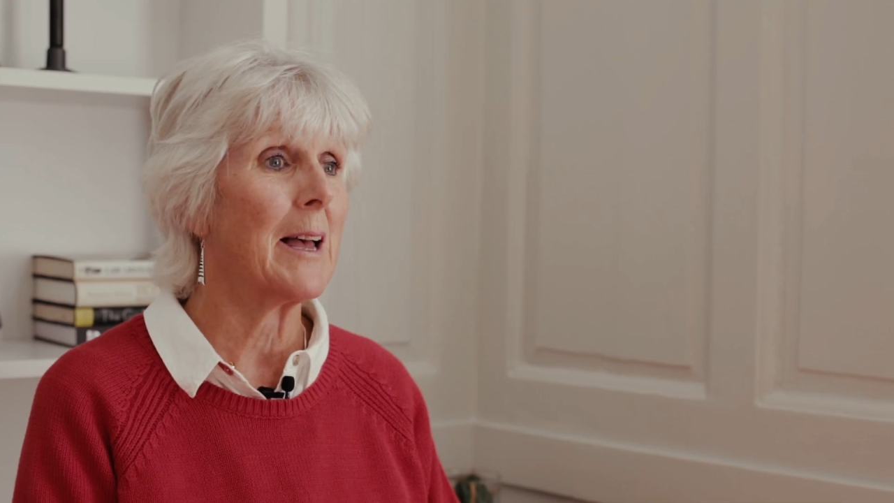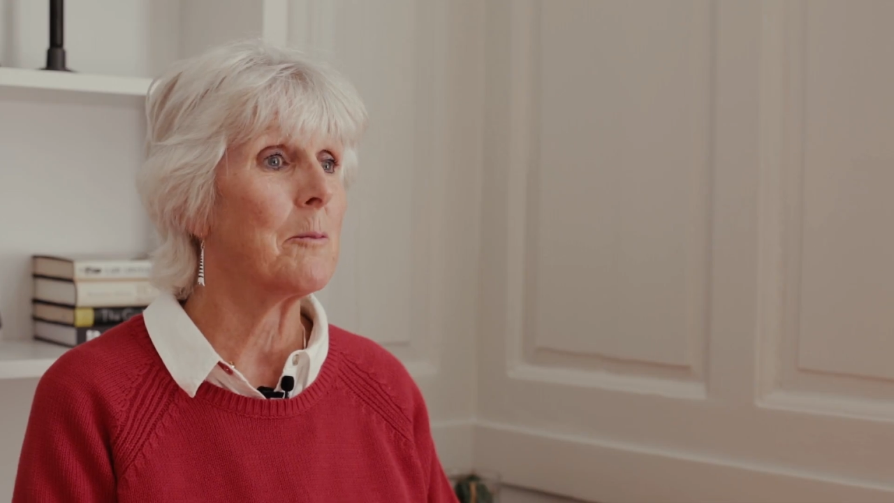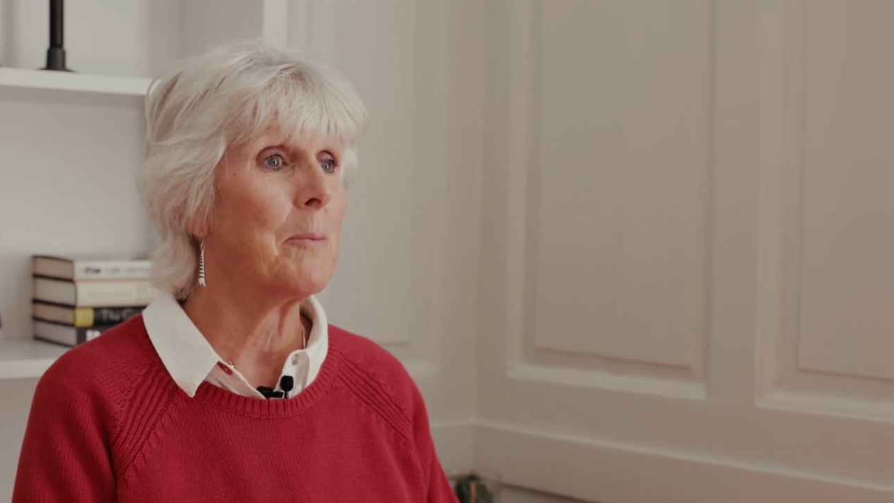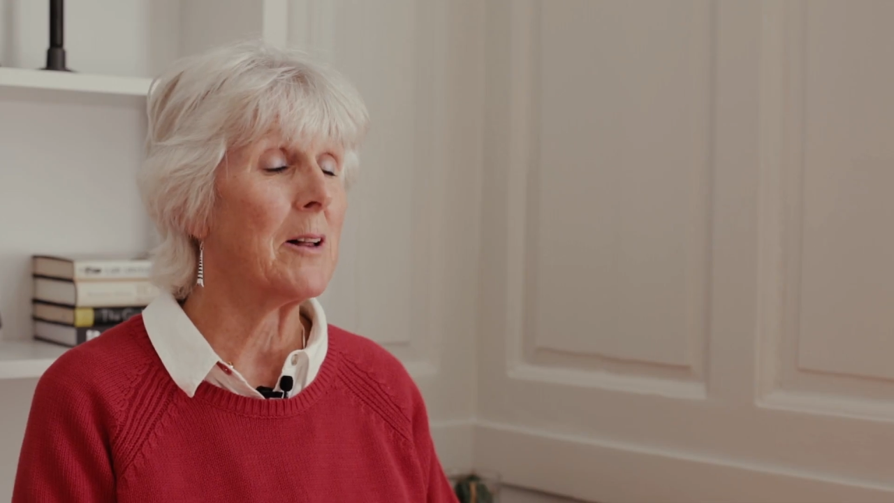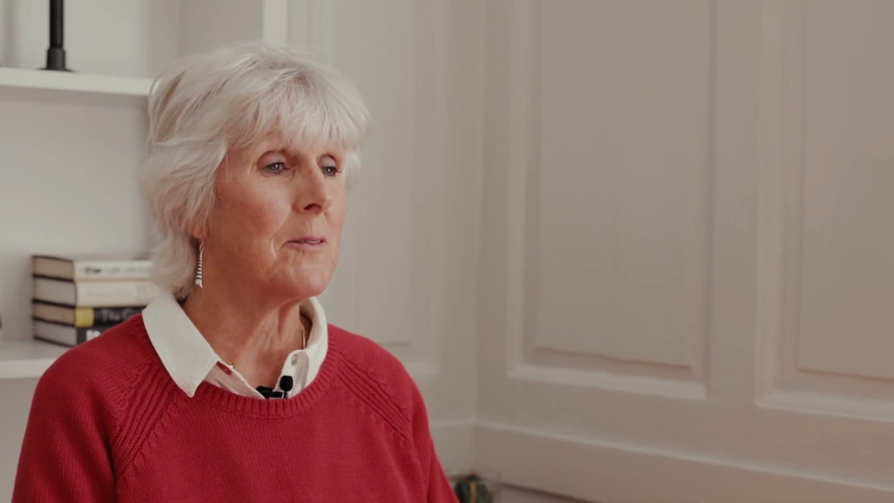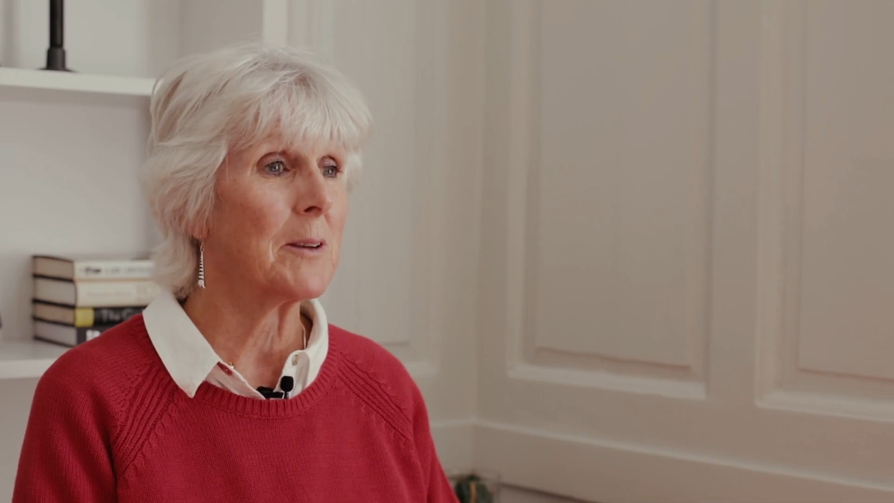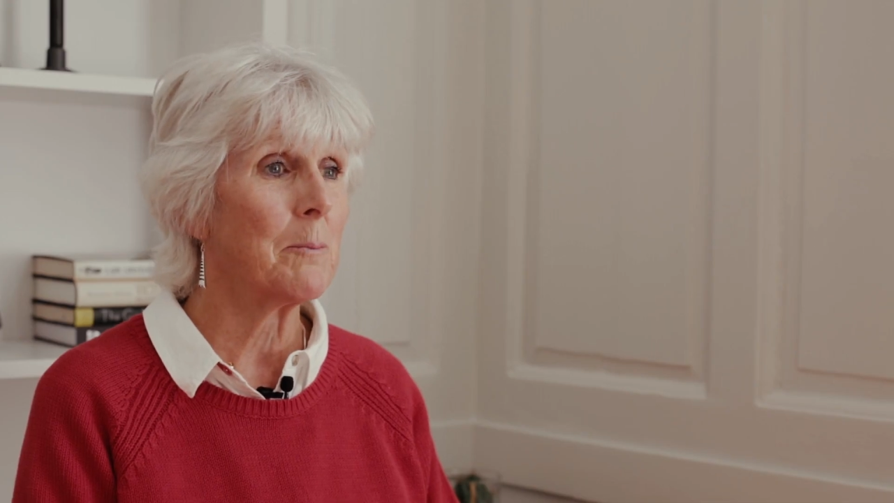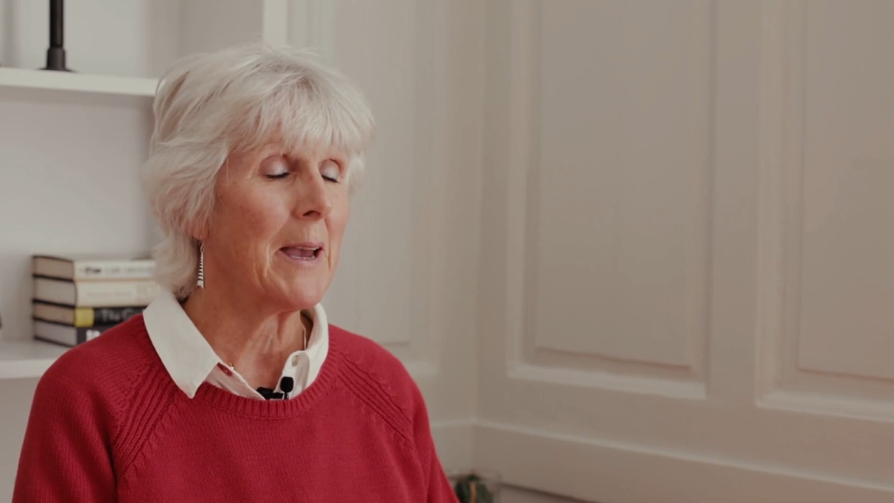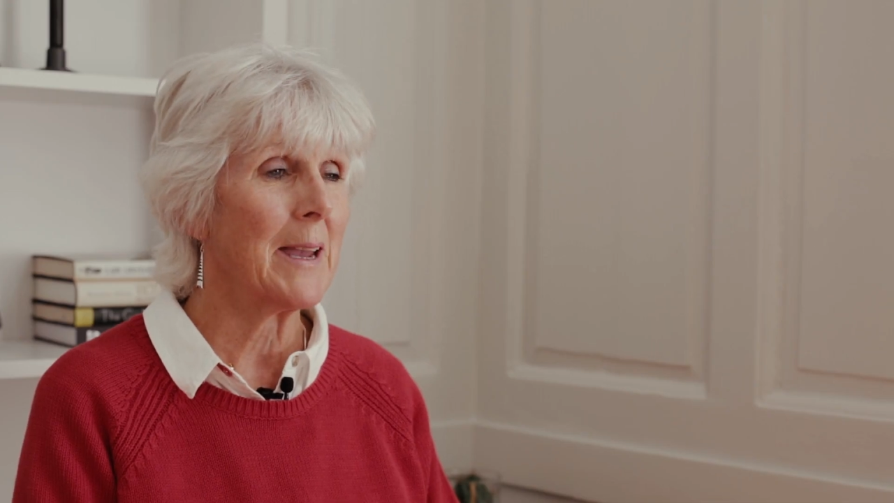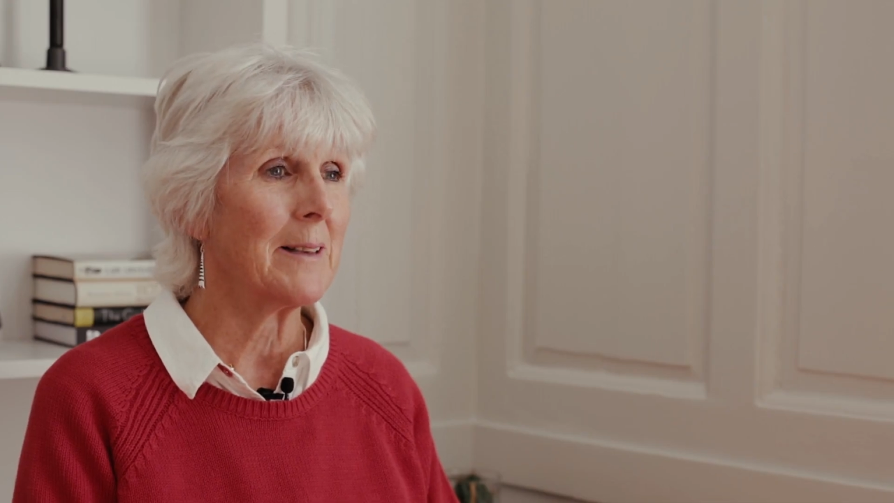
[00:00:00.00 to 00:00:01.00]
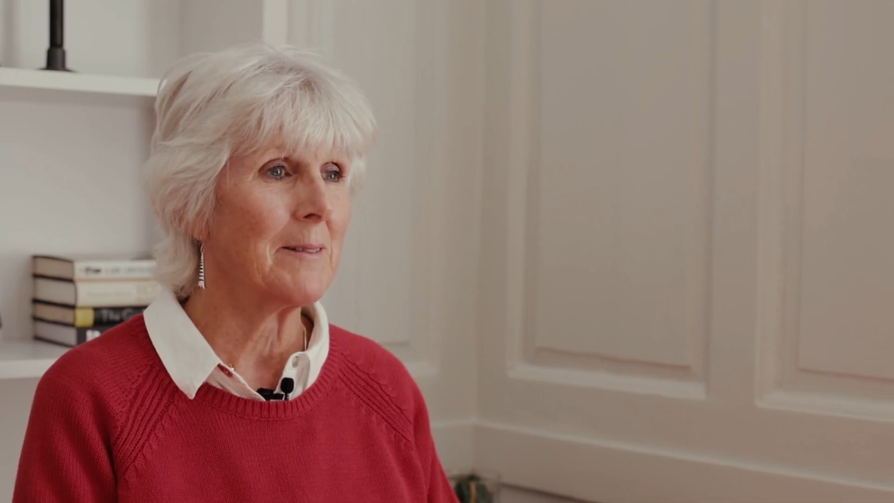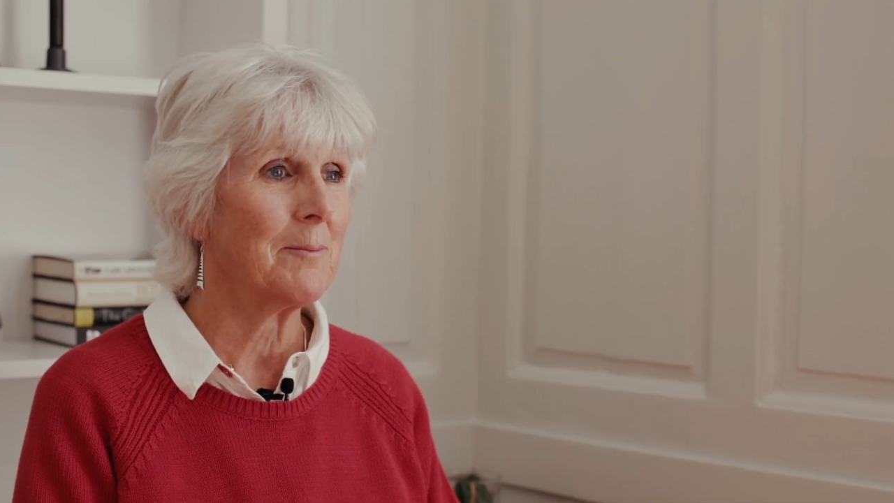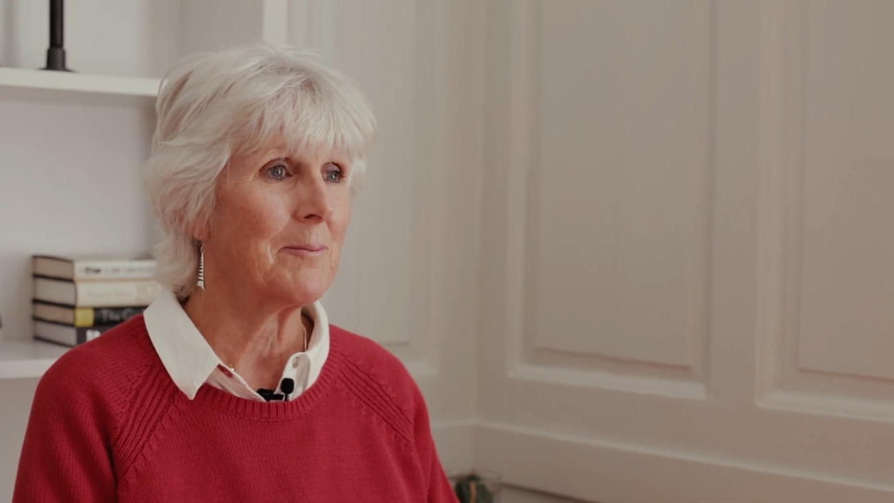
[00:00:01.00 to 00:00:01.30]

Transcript: and pelvic pain.